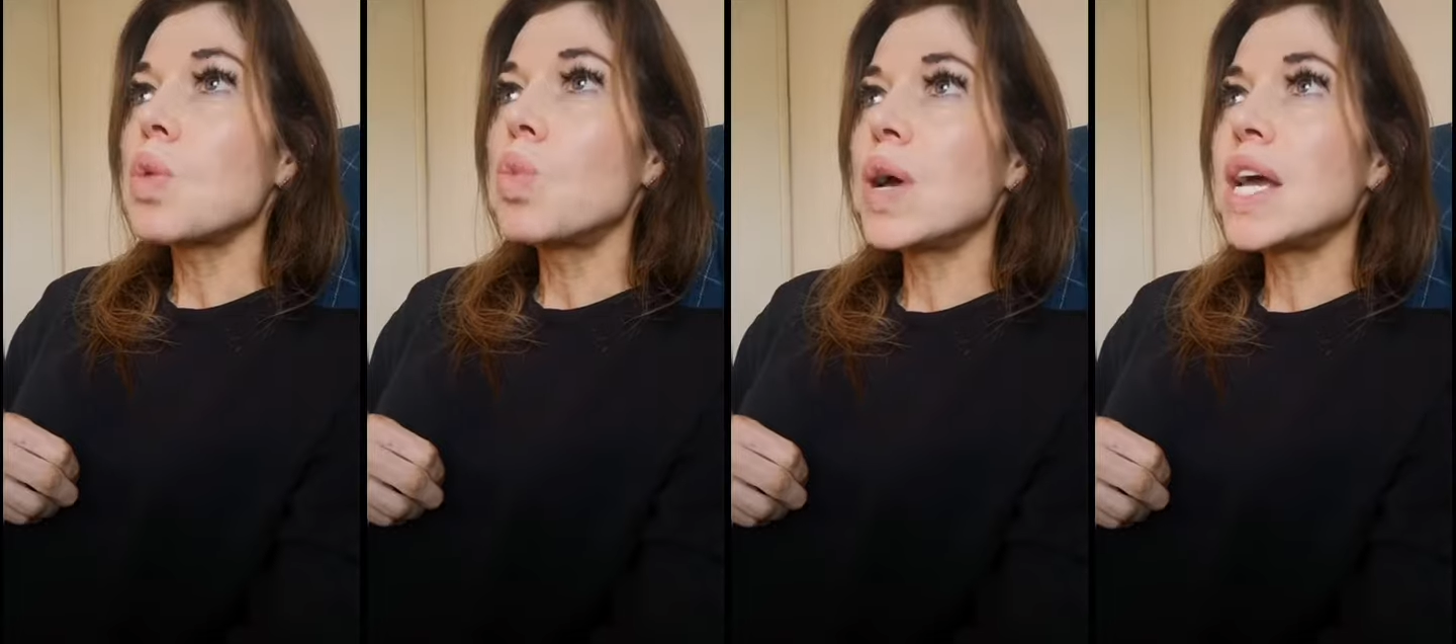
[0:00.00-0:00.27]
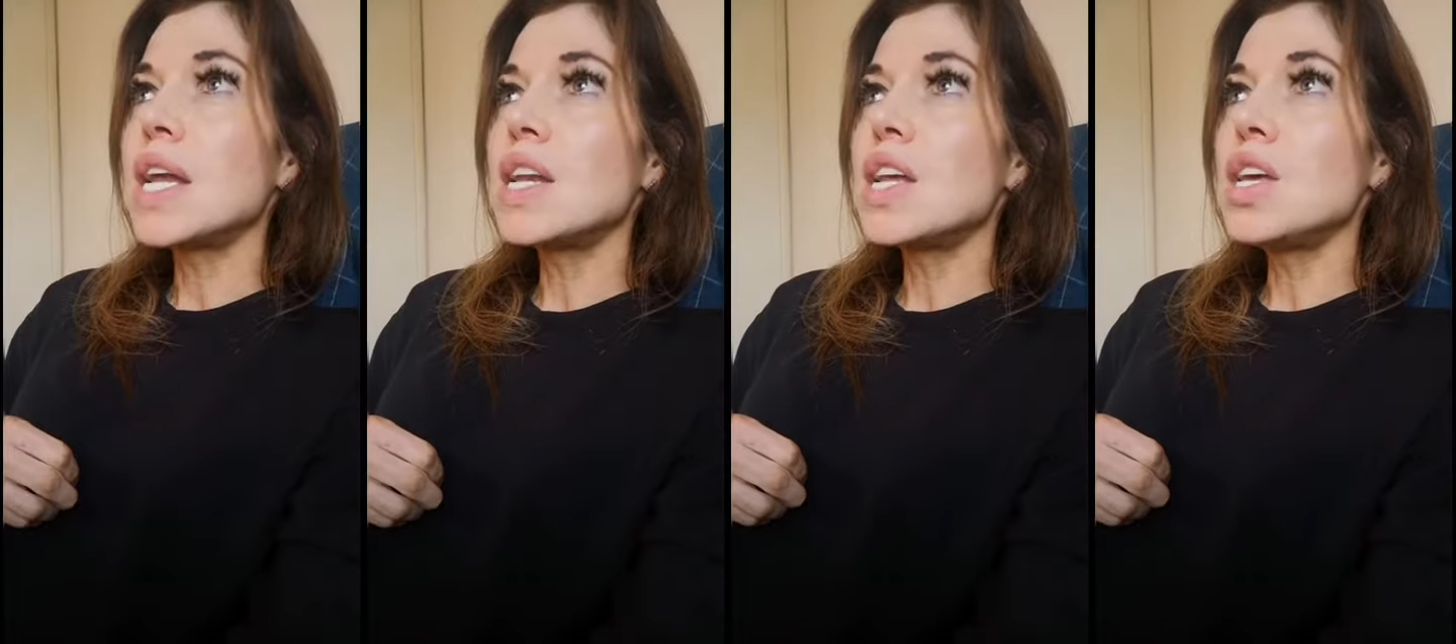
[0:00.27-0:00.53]

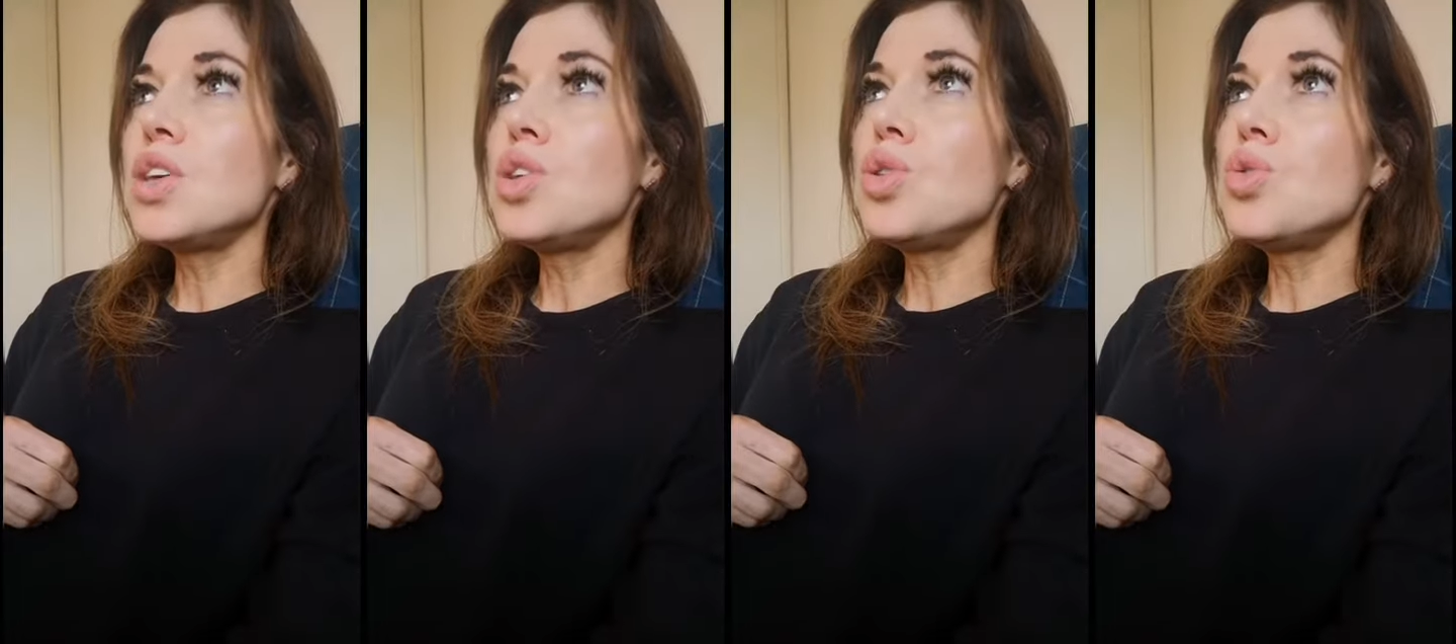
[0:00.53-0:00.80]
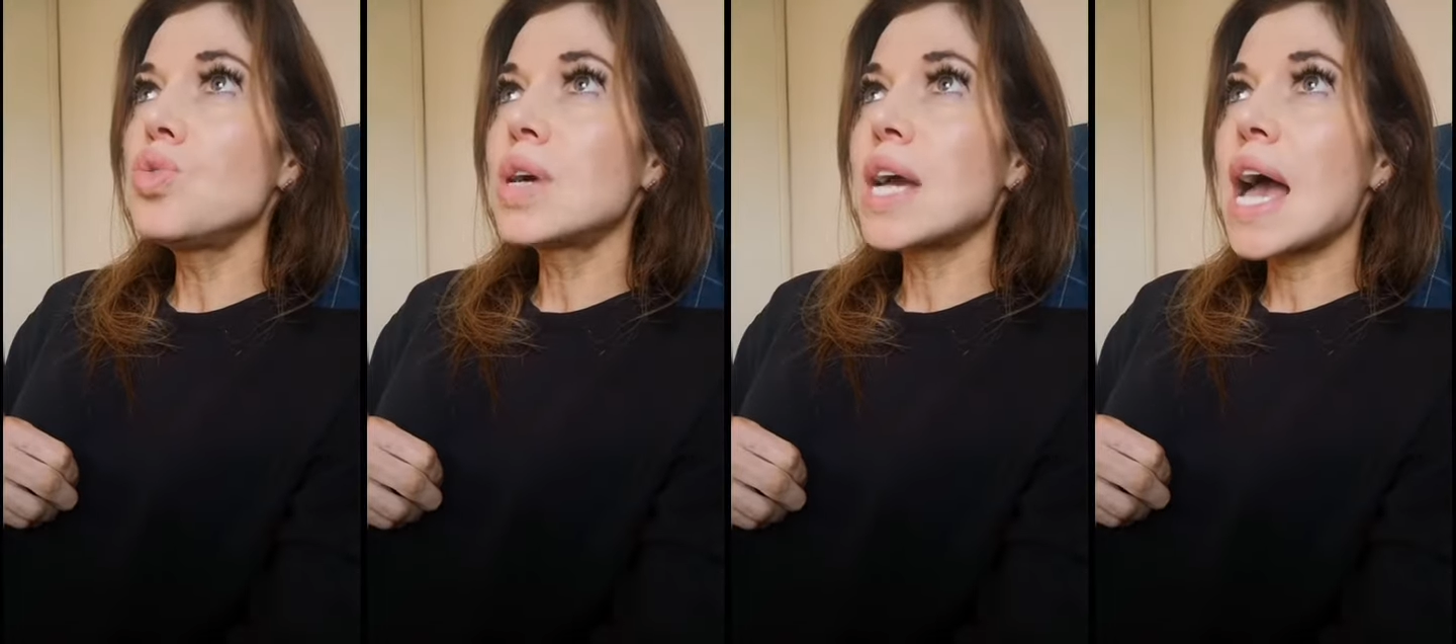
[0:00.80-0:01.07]
when
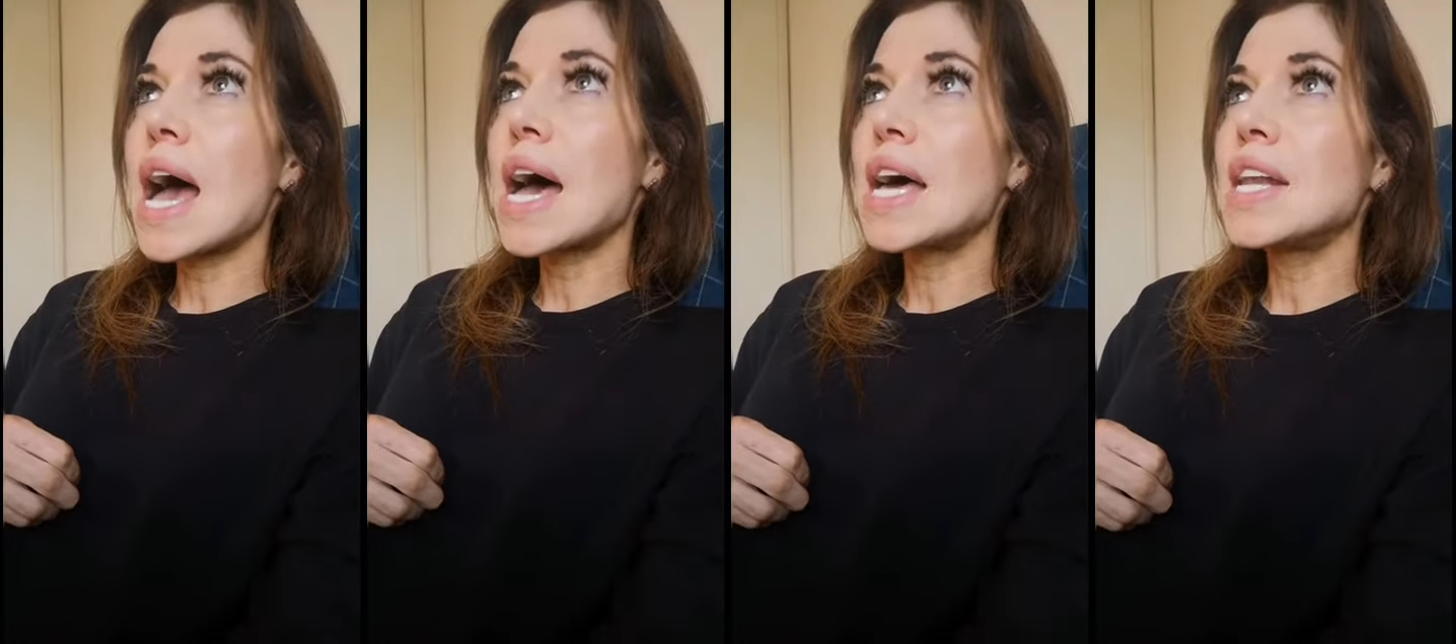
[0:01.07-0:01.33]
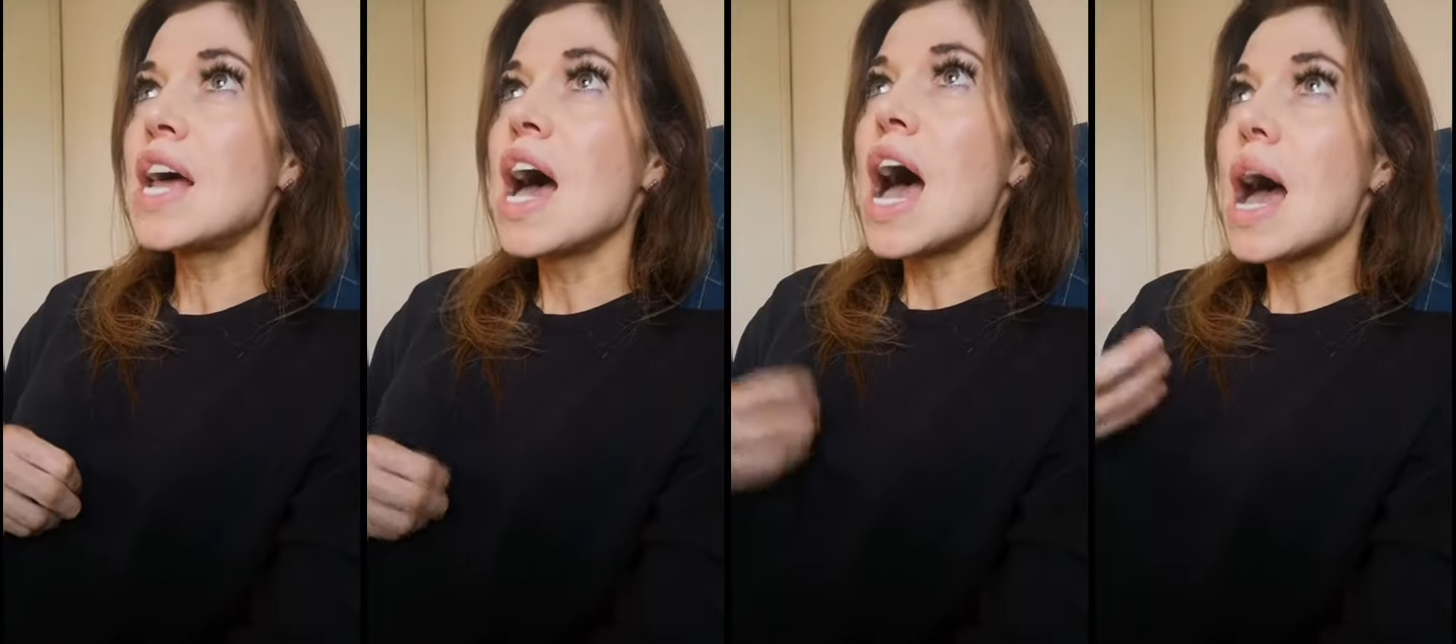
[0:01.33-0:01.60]
you can